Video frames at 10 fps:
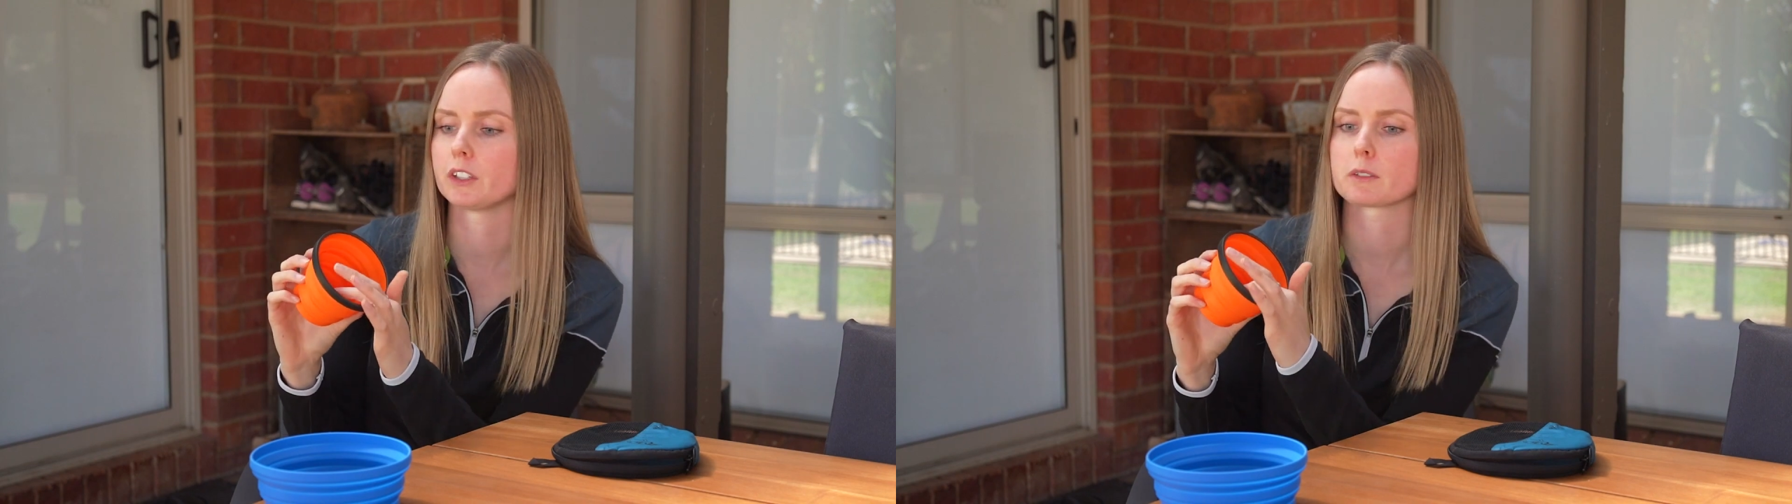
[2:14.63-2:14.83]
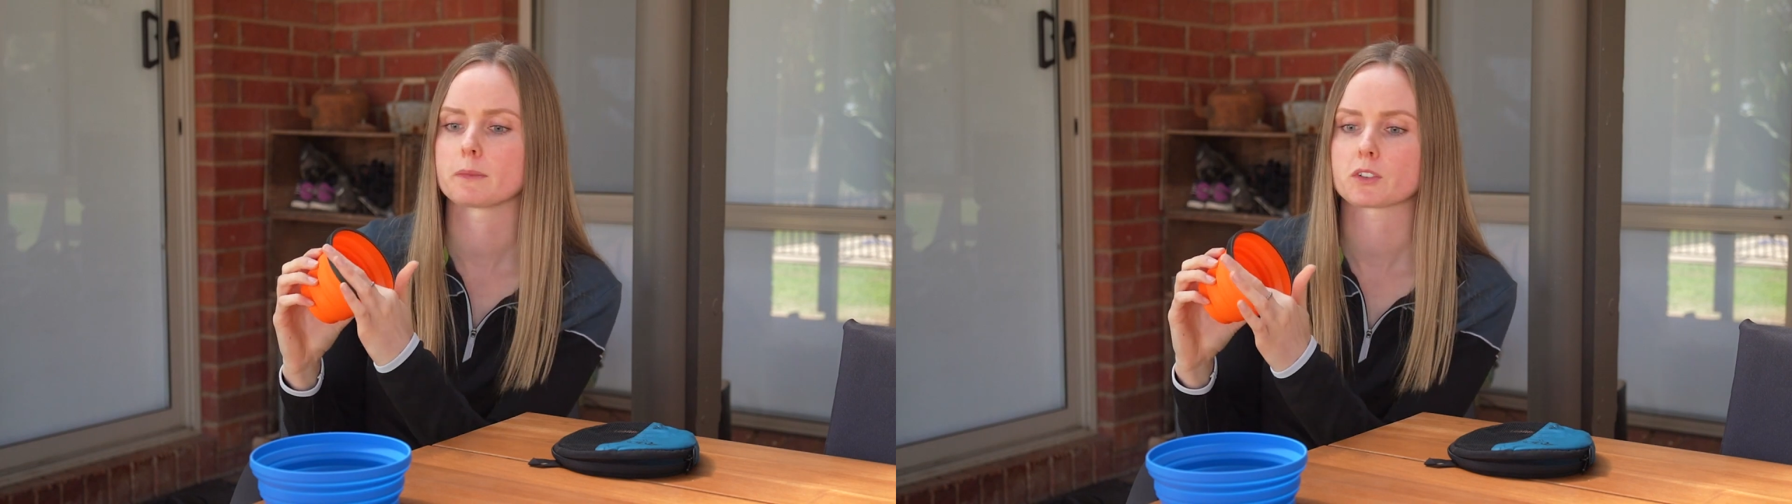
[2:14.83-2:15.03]
you
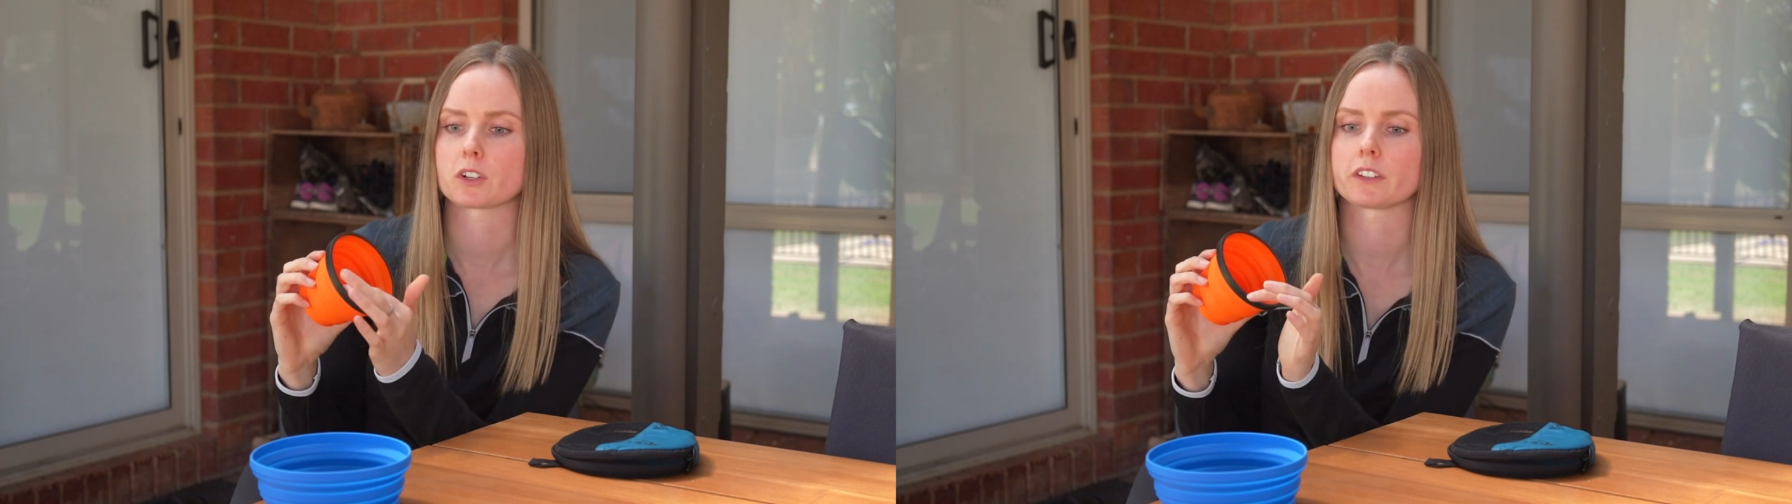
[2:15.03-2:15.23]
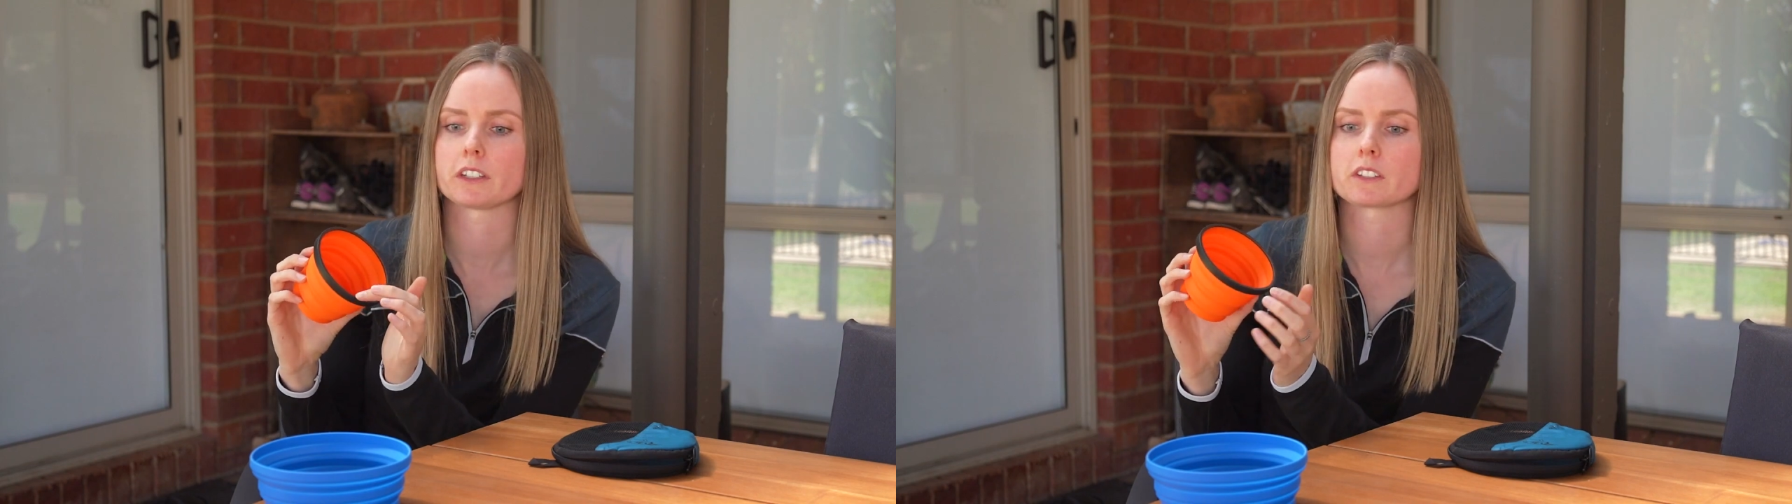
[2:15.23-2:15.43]
can just measure
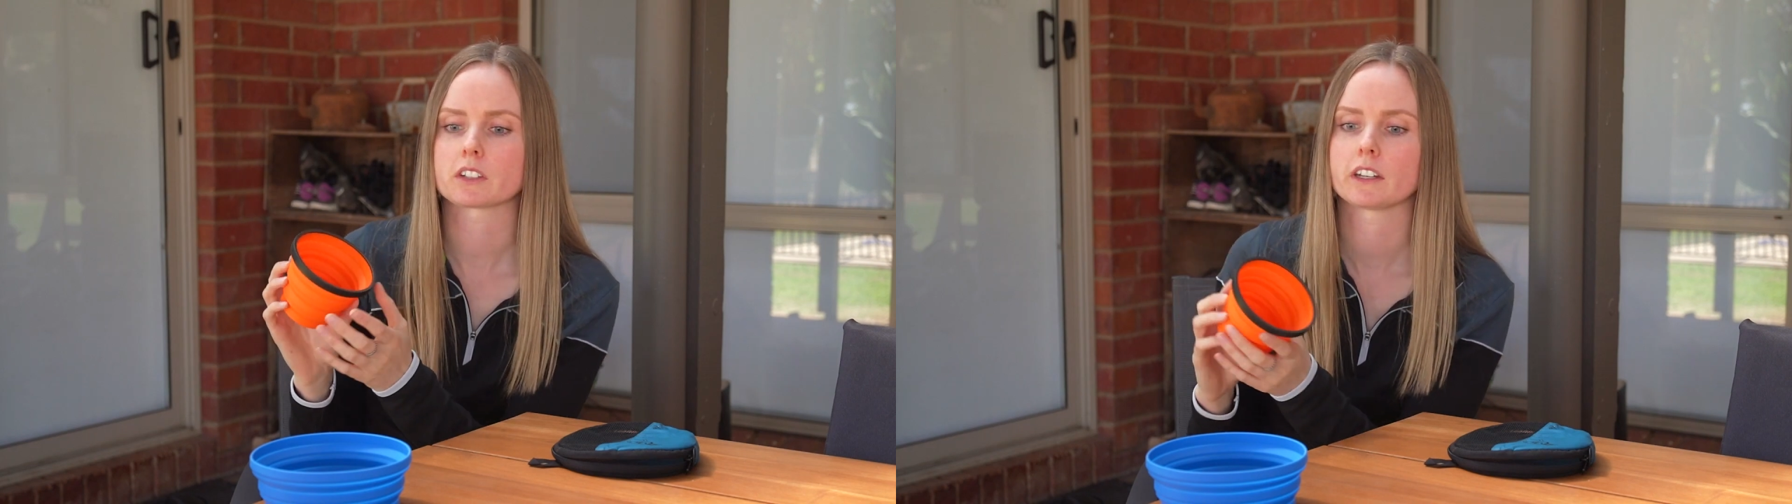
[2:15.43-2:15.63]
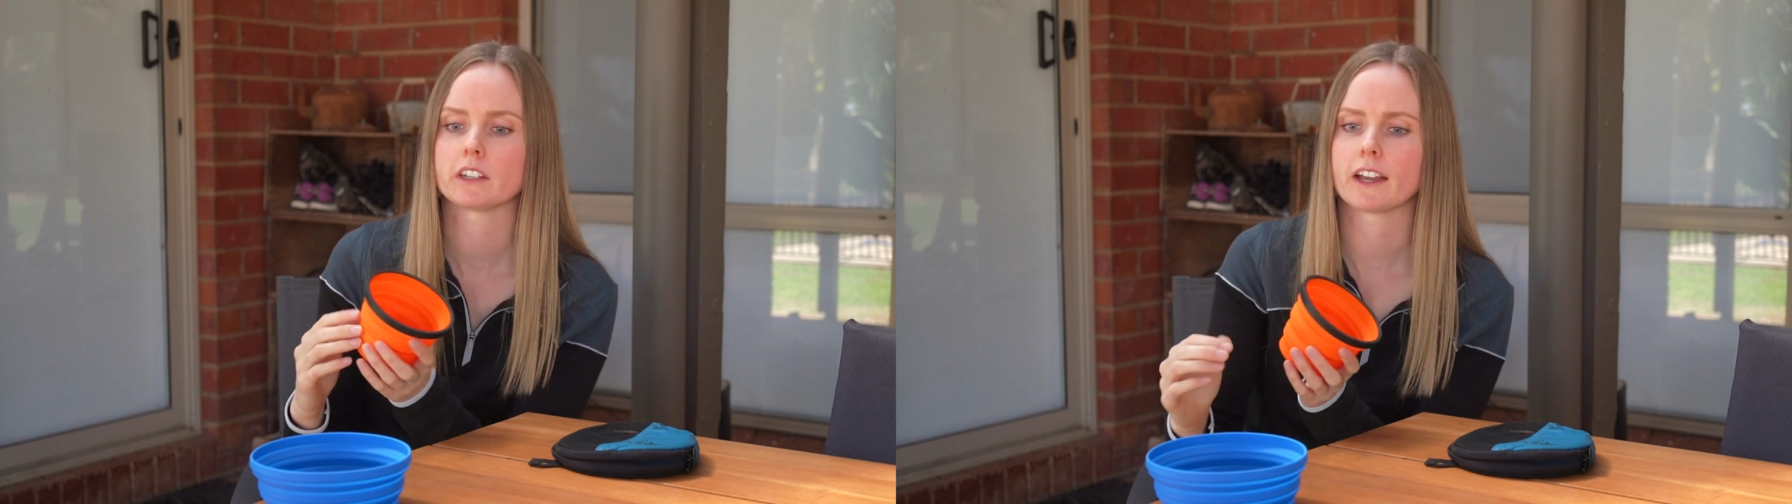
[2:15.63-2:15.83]
it on the
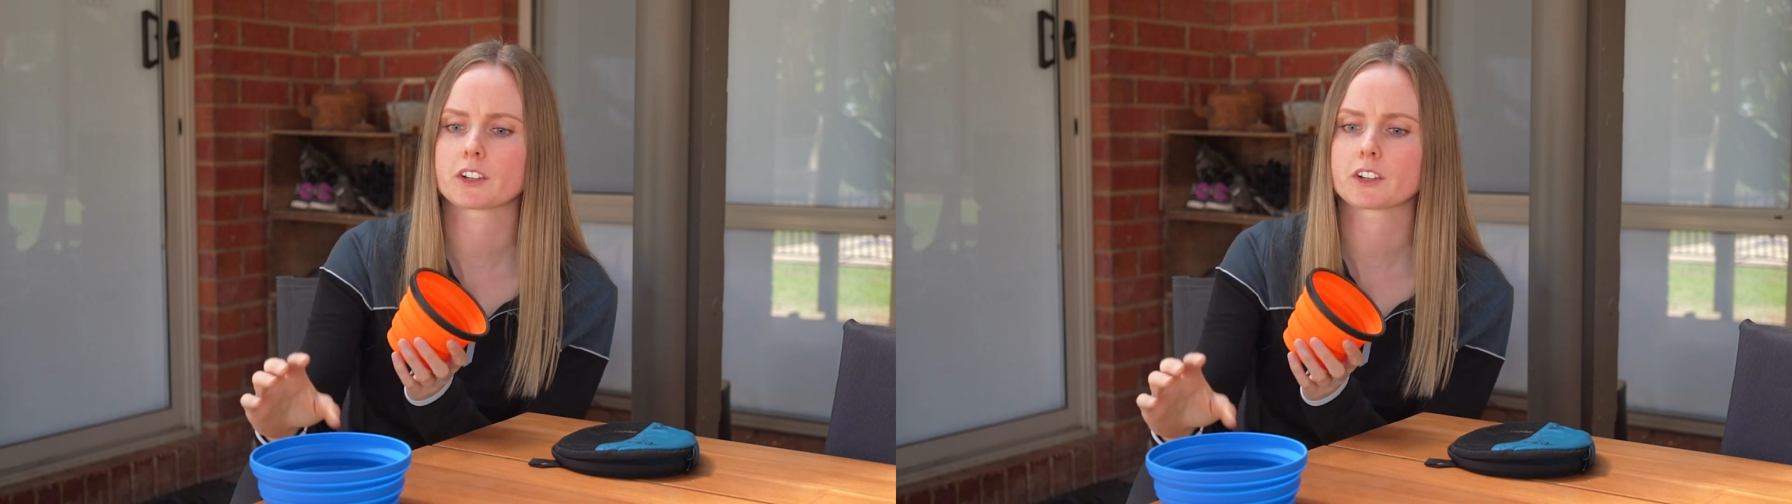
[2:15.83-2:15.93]
inside here.